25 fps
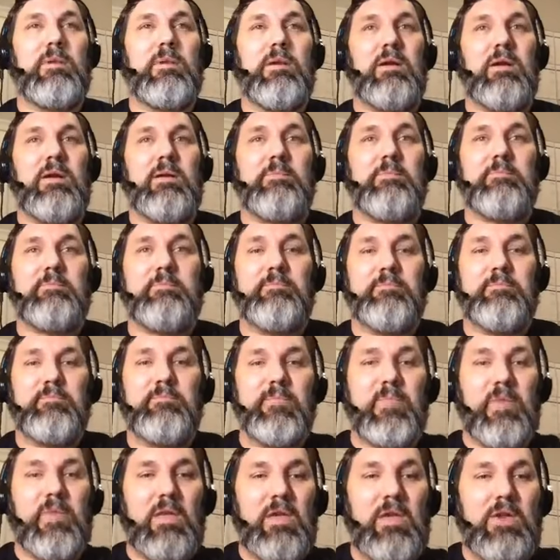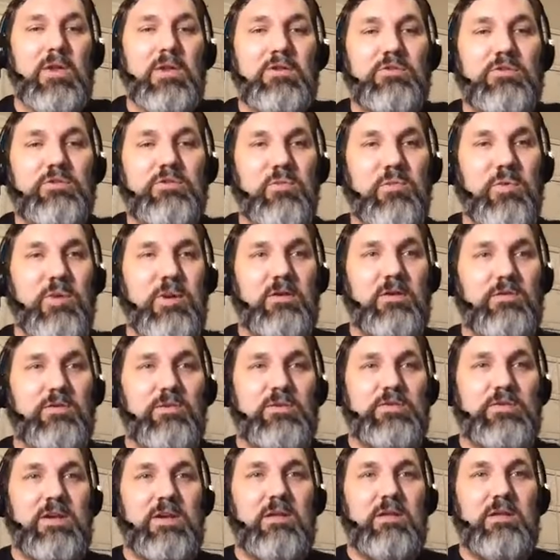All right. So what I
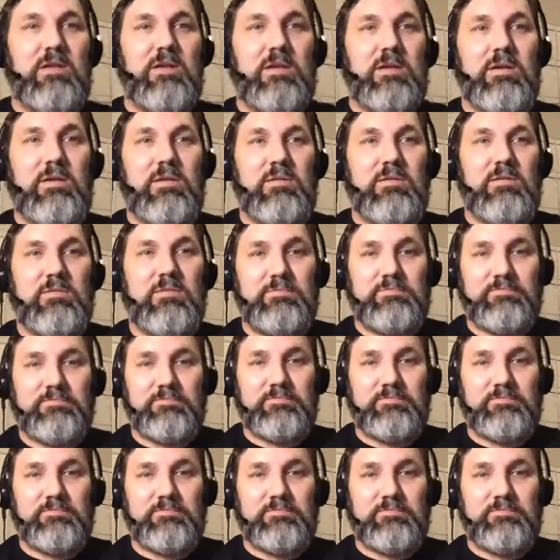do is I'll uh,